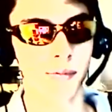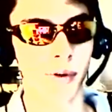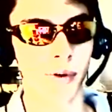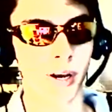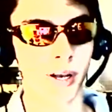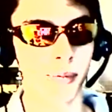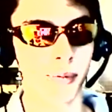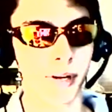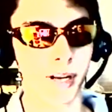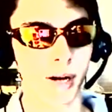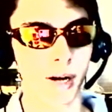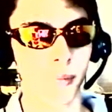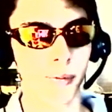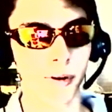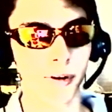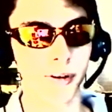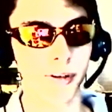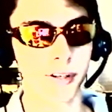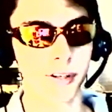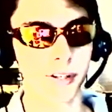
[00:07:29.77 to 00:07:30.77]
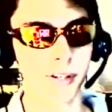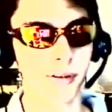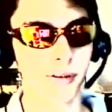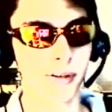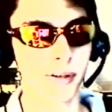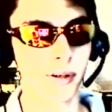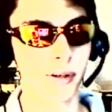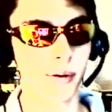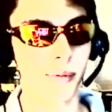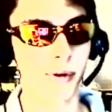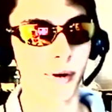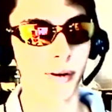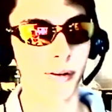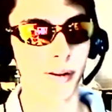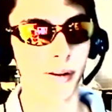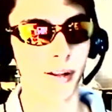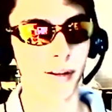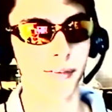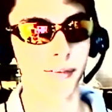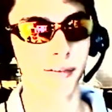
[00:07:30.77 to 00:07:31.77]
ready to be uploaded to YouTube, or
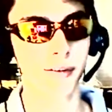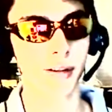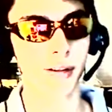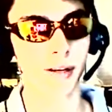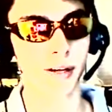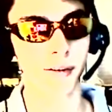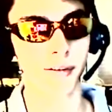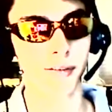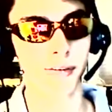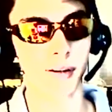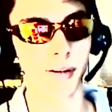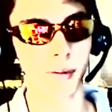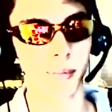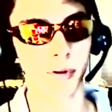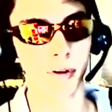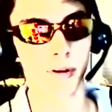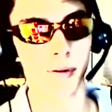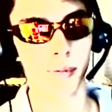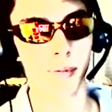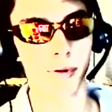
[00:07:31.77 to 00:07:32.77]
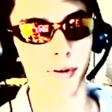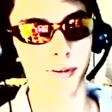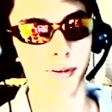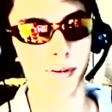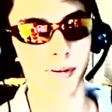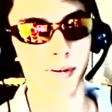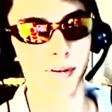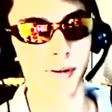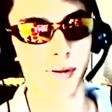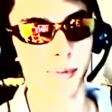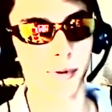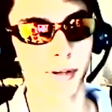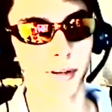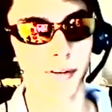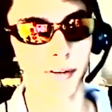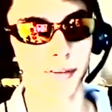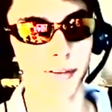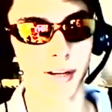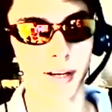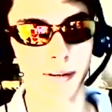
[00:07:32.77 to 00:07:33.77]
that's, I guess, uploadable to YouTube, you
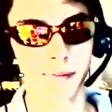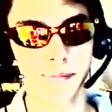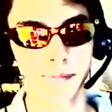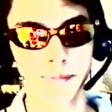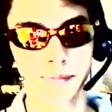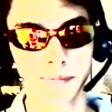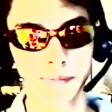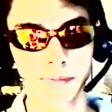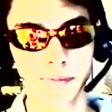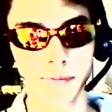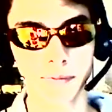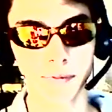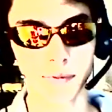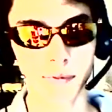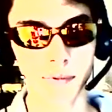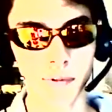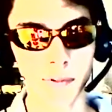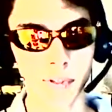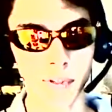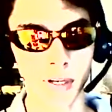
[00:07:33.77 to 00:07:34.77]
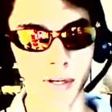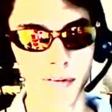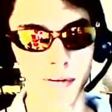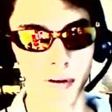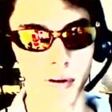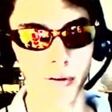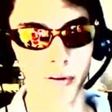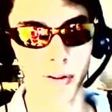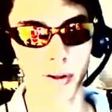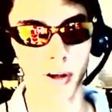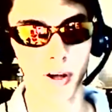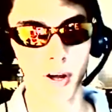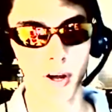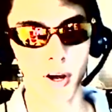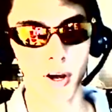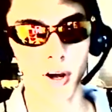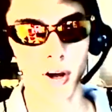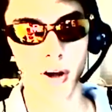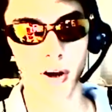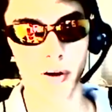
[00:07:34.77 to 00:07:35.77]
could say. So the
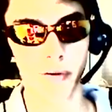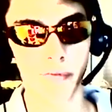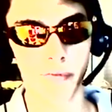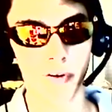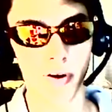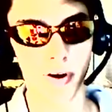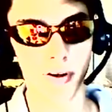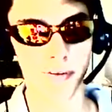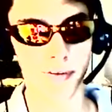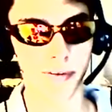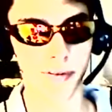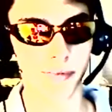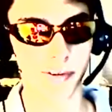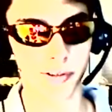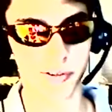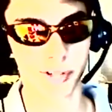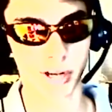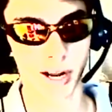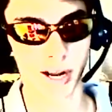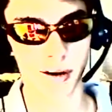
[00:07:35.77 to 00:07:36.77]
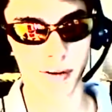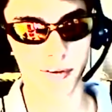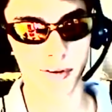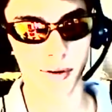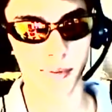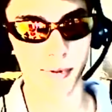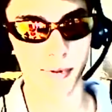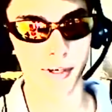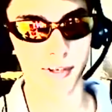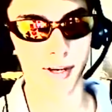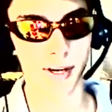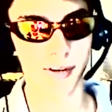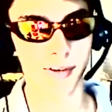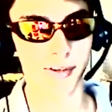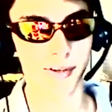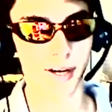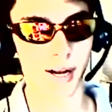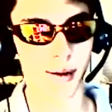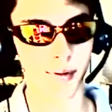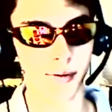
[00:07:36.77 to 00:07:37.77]
whole focus of this channel is going to be
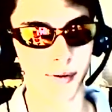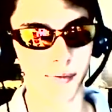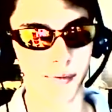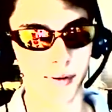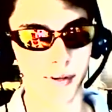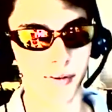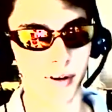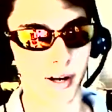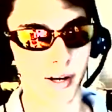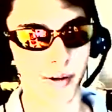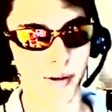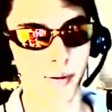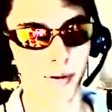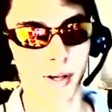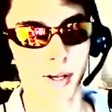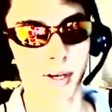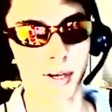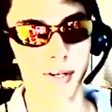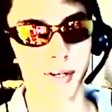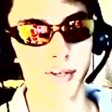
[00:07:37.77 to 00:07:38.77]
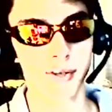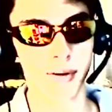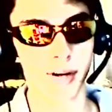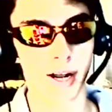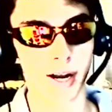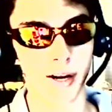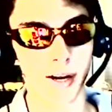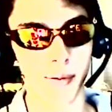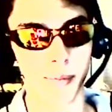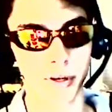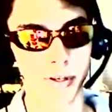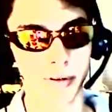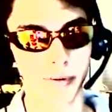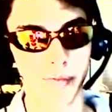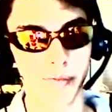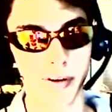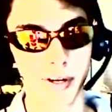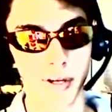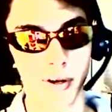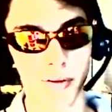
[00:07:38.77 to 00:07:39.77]
changing. I'm going to be trying to shoot out a bunch
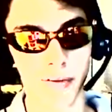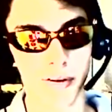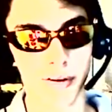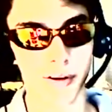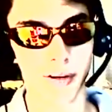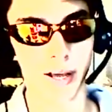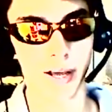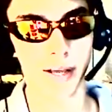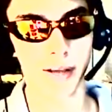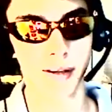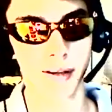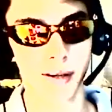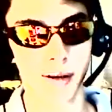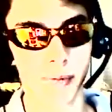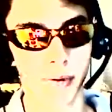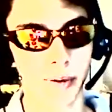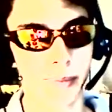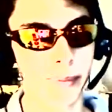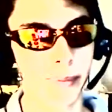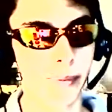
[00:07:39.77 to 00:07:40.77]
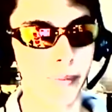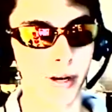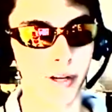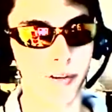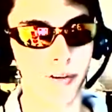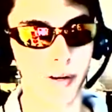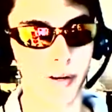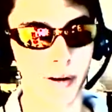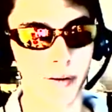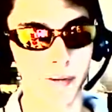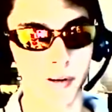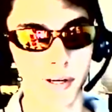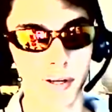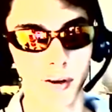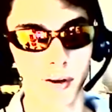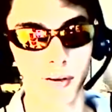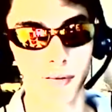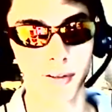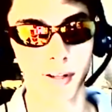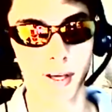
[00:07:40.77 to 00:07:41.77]
of videos a day, and what I mean by shoot out
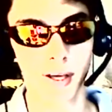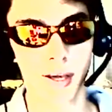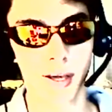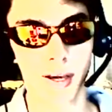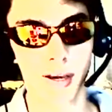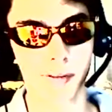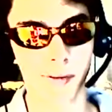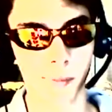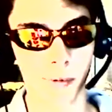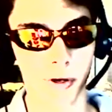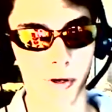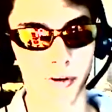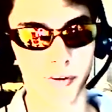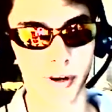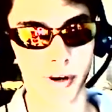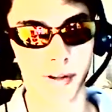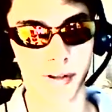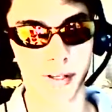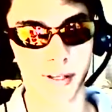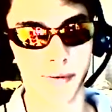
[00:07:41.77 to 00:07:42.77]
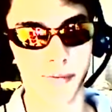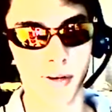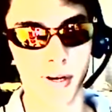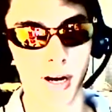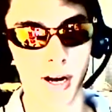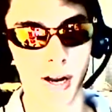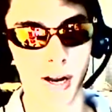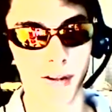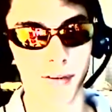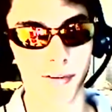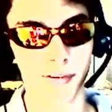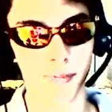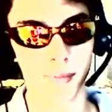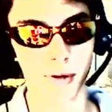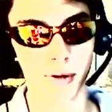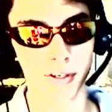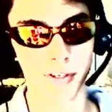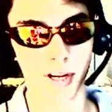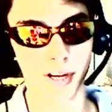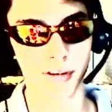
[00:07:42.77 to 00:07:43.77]
videos is I'm going to try to give you guys as
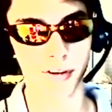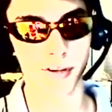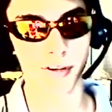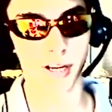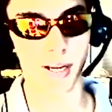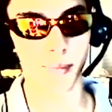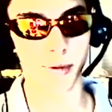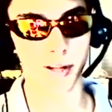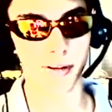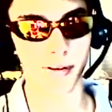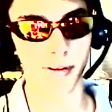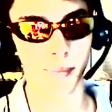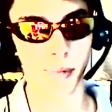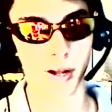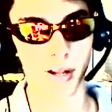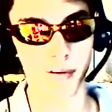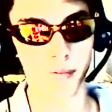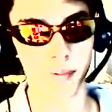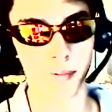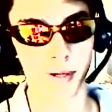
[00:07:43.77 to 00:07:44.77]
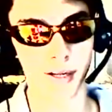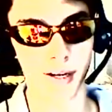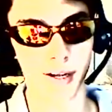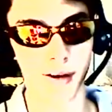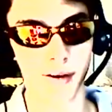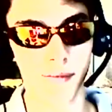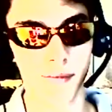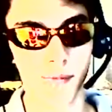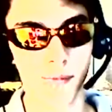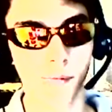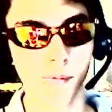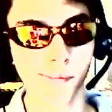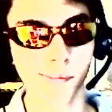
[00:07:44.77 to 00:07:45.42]
much entertainment as I possibly can,